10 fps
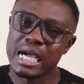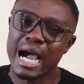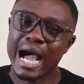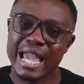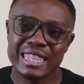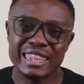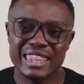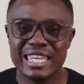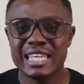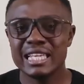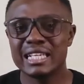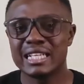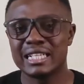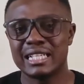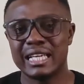I think
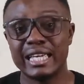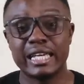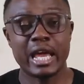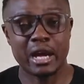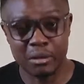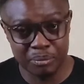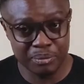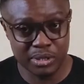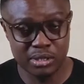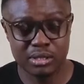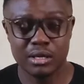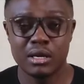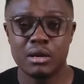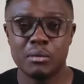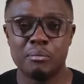it helps,
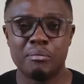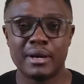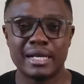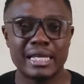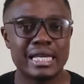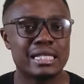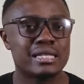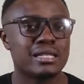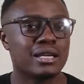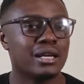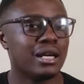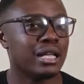but it's a